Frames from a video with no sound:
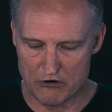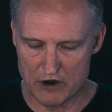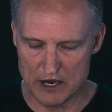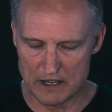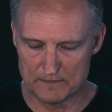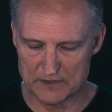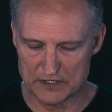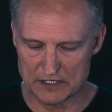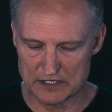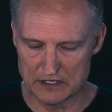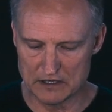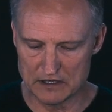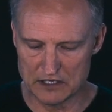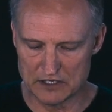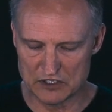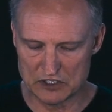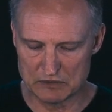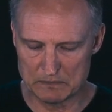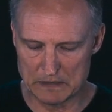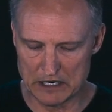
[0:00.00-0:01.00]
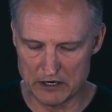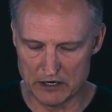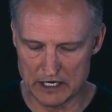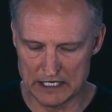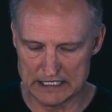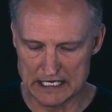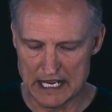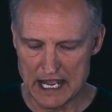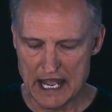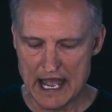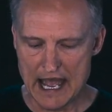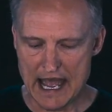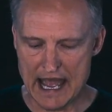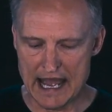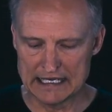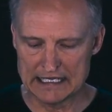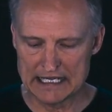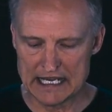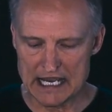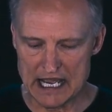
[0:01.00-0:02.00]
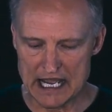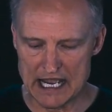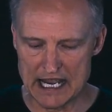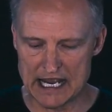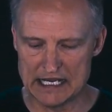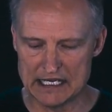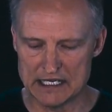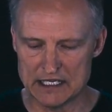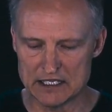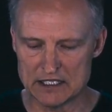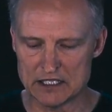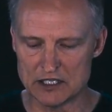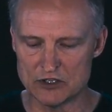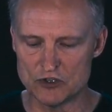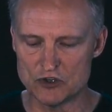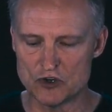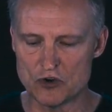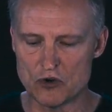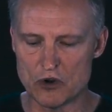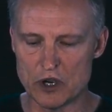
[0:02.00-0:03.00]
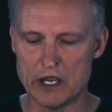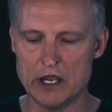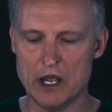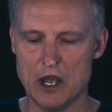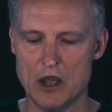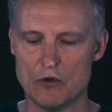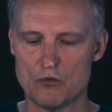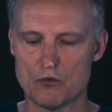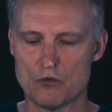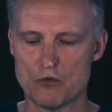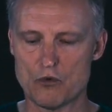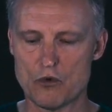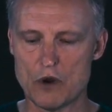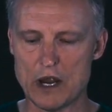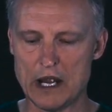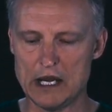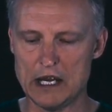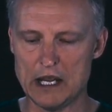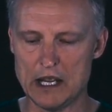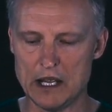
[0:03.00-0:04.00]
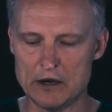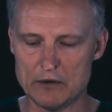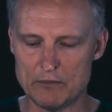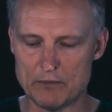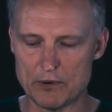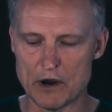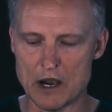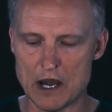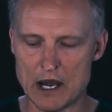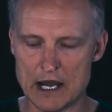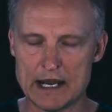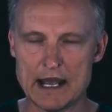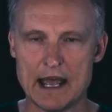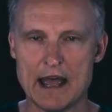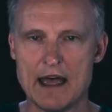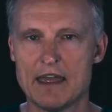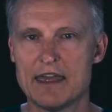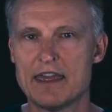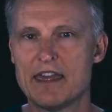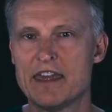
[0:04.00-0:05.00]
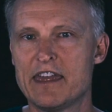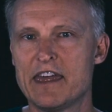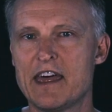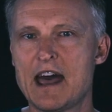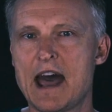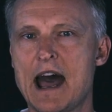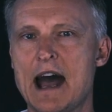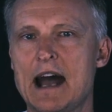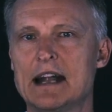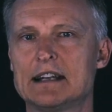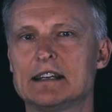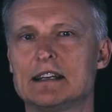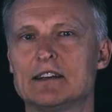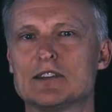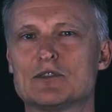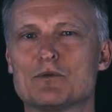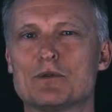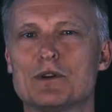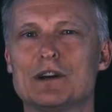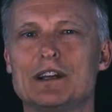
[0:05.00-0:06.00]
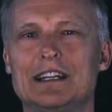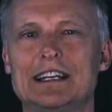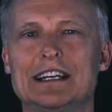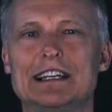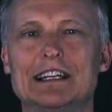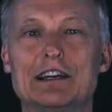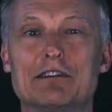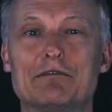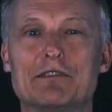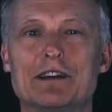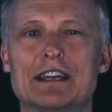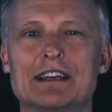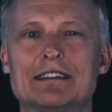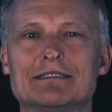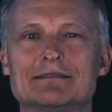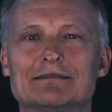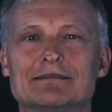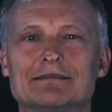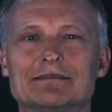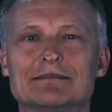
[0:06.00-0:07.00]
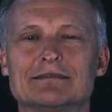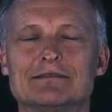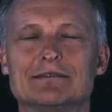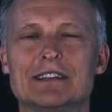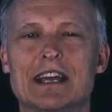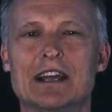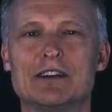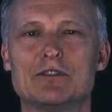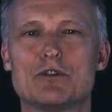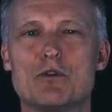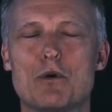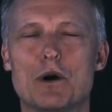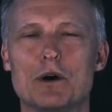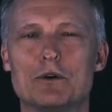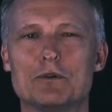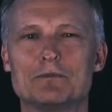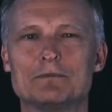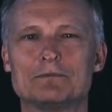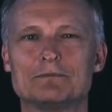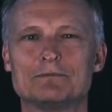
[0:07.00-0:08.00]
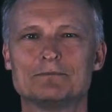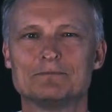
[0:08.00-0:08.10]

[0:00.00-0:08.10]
grips the spirit, and kindness and joy radiate abroad. That is really living, end quote.